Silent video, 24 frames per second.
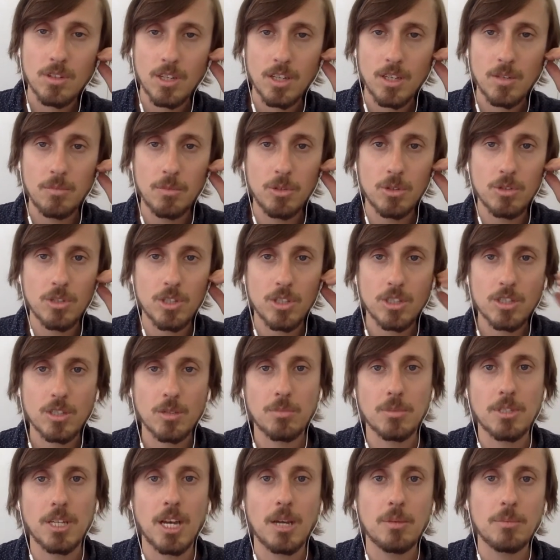in music
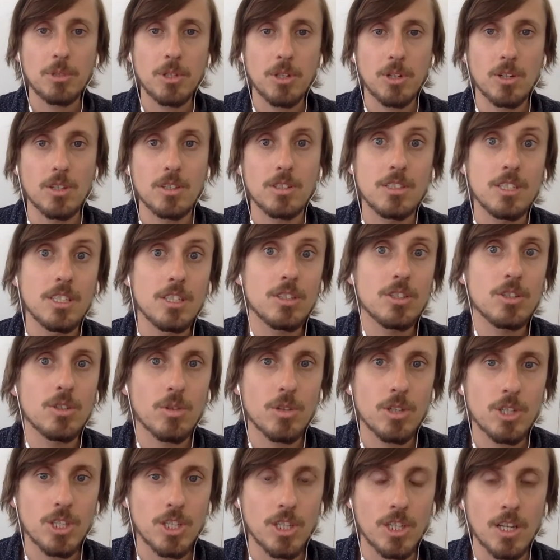sometimes called
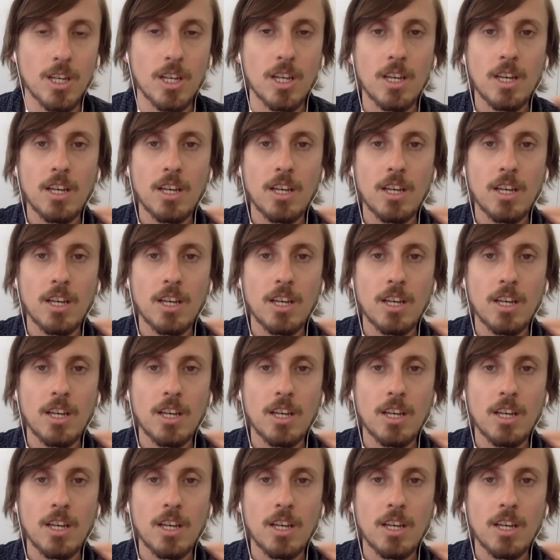distortion.